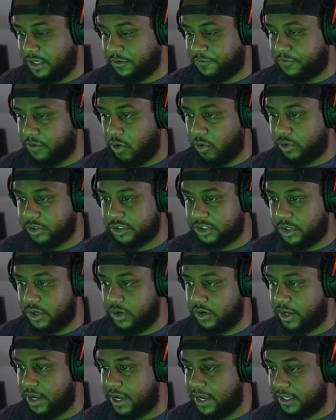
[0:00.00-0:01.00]
to focus
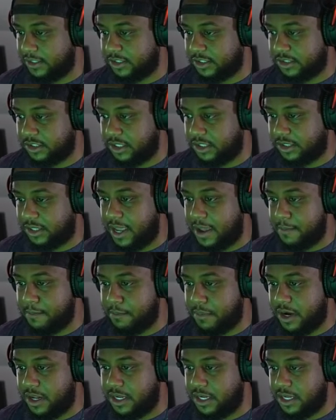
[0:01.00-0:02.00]
on, guys. Let's get that
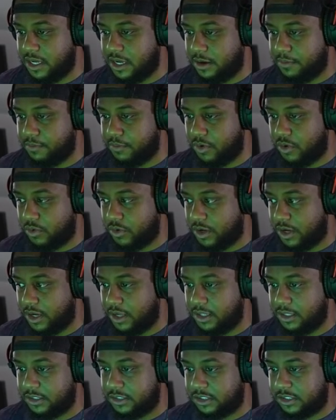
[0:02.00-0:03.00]
money up. Okay,
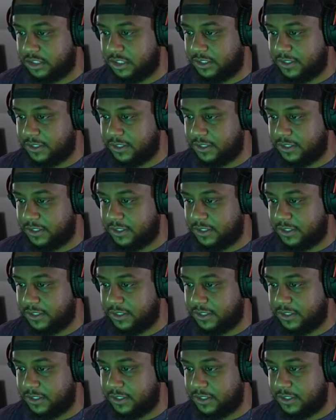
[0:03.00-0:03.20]
let's see.